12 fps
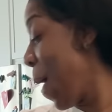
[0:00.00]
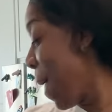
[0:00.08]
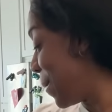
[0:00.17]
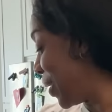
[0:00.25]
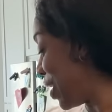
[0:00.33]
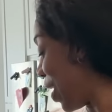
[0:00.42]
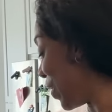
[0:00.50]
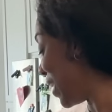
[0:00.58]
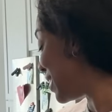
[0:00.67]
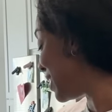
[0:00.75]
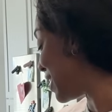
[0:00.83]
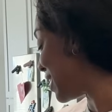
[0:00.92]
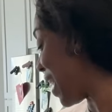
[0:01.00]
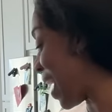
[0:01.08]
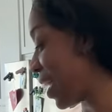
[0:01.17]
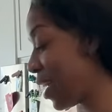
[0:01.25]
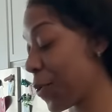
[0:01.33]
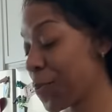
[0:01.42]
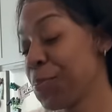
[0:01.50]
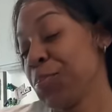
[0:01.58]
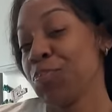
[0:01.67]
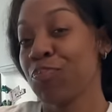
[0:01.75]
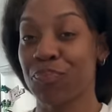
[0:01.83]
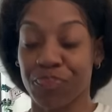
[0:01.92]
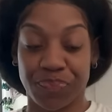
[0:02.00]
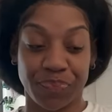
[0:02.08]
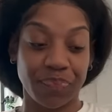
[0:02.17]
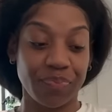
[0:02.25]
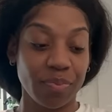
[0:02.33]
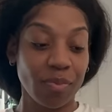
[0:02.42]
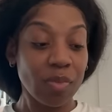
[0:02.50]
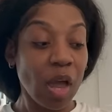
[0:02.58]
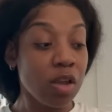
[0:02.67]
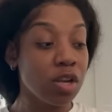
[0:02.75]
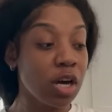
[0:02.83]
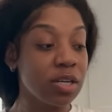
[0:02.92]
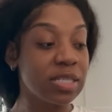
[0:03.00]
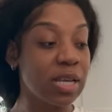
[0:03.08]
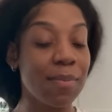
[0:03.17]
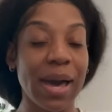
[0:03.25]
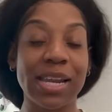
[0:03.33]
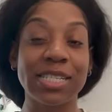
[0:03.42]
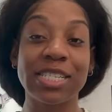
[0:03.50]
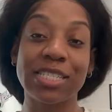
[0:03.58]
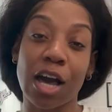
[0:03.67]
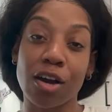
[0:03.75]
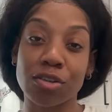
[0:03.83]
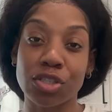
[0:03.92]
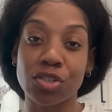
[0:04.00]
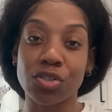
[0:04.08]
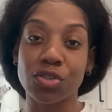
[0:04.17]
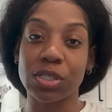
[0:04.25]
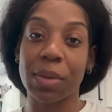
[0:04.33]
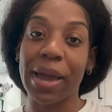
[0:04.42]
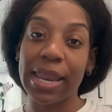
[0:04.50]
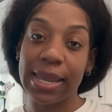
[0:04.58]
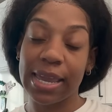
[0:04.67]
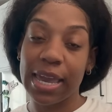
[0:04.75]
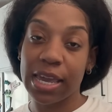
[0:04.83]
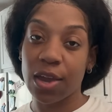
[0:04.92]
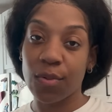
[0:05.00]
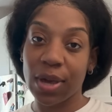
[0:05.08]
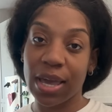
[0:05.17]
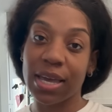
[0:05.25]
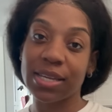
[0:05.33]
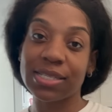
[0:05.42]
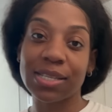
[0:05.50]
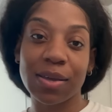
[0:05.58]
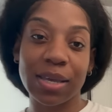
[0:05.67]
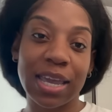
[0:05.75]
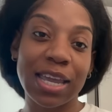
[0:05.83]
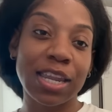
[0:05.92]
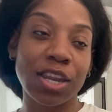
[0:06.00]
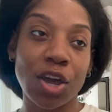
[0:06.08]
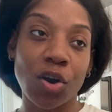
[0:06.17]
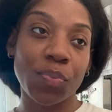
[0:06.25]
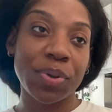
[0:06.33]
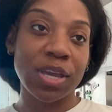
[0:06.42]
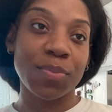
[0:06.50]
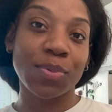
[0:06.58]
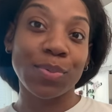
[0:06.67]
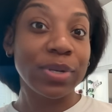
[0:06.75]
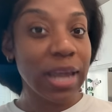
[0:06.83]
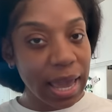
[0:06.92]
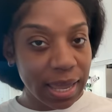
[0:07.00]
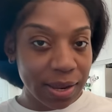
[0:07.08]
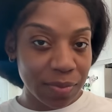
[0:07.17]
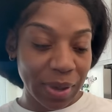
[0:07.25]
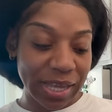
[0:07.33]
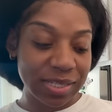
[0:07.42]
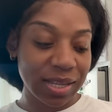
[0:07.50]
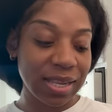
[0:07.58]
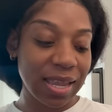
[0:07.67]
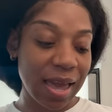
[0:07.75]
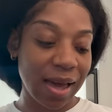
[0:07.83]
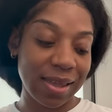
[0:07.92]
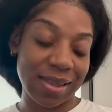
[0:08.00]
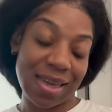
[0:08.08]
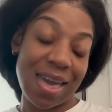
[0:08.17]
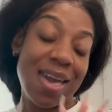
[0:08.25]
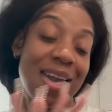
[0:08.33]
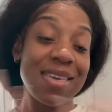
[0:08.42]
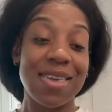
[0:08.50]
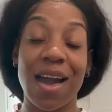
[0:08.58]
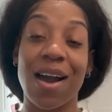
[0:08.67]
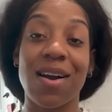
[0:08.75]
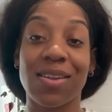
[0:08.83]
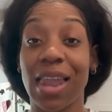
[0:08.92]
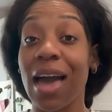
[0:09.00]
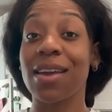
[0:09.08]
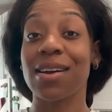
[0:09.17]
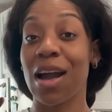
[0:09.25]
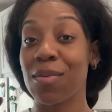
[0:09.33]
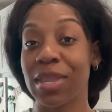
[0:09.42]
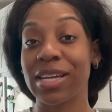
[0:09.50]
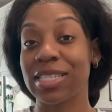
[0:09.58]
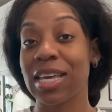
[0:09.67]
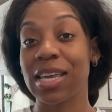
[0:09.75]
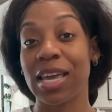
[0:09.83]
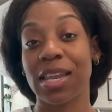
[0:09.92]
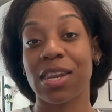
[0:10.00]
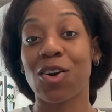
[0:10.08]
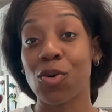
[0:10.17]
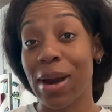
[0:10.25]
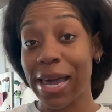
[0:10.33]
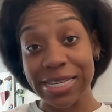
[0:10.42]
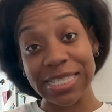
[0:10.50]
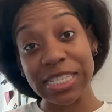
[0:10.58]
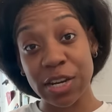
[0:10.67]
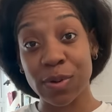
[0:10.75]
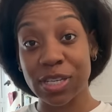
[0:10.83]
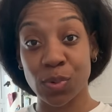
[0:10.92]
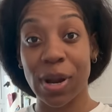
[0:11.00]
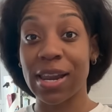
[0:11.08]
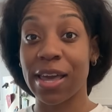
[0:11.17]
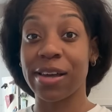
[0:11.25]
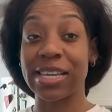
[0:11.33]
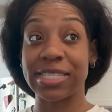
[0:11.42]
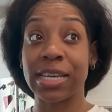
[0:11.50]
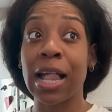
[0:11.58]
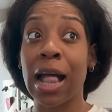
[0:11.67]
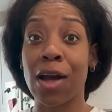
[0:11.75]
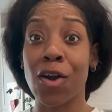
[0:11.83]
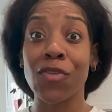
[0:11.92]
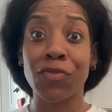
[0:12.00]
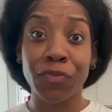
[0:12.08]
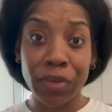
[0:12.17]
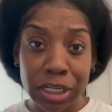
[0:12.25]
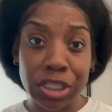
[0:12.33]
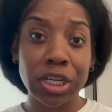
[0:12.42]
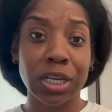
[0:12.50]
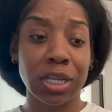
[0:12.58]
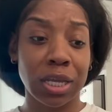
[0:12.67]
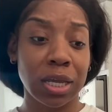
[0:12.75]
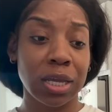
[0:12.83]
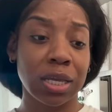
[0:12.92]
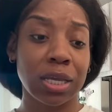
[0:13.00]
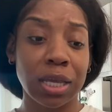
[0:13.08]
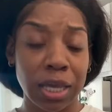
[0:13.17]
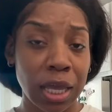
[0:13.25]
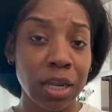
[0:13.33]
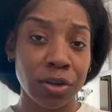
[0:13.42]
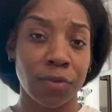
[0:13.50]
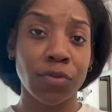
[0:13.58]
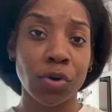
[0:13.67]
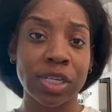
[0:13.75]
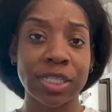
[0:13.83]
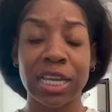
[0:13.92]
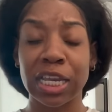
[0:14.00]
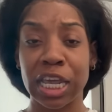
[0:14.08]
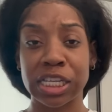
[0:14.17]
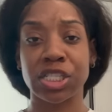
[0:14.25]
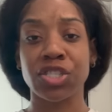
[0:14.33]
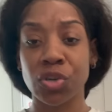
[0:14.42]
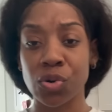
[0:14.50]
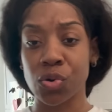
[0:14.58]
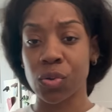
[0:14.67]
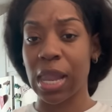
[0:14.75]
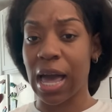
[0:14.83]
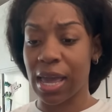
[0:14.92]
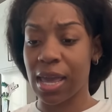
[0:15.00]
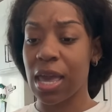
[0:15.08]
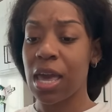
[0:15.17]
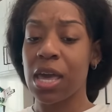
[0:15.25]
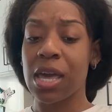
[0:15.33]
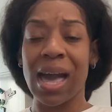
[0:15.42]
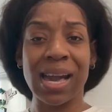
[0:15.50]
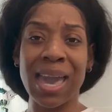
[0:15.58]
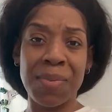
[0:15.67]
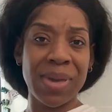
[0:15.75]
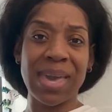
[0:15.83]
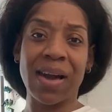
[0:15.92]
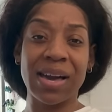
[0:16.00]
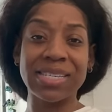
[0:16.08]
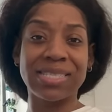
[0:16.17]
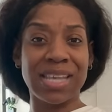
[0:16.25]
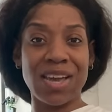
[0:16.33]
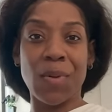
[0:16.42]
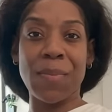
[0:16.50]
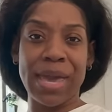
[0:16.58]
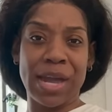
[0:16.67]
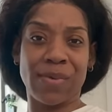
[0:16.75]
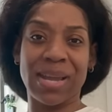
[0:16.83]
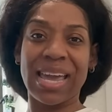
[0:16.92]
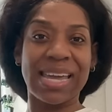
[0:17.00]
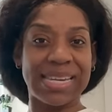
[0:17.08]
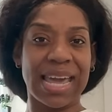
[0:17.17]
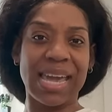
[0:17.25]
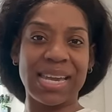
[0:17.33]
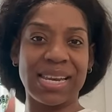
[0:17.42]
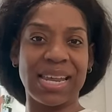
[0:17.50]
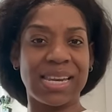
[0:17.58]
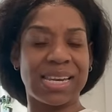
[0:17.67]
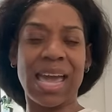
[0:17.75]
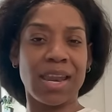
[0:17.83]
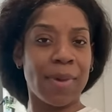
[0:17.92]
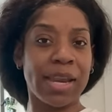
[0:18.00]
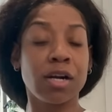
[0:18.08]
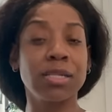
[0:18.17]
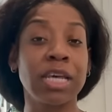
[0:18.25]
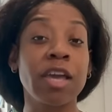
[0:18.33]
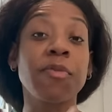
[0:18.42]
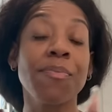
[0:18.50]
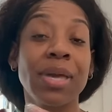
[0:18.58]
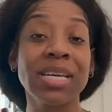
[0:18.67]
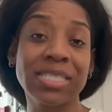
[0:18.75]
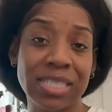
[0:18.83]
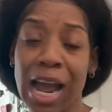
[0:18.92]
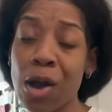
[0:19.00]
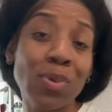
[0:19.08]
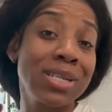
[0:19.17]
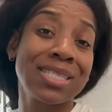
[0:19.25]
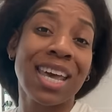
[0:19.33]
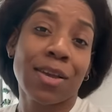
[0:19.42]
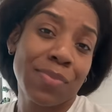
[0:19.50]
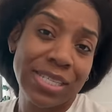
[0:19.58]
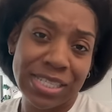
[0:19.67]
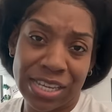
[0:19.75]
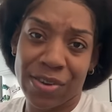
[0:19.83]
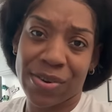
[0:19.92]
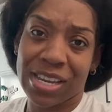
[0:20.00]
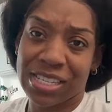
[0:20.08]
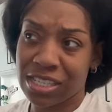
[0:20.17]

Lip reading: But no, it's just like, you know, somebody to talk to, somebody to kick it with, getting to know people, dating, basically. Like, yeah, like, I'm not taking nobody serious right now until I officially get a divorce, and that soon. Like, I can't be out here still married and dating, and ain't nobody gonna take me. I wouldn't take me serious.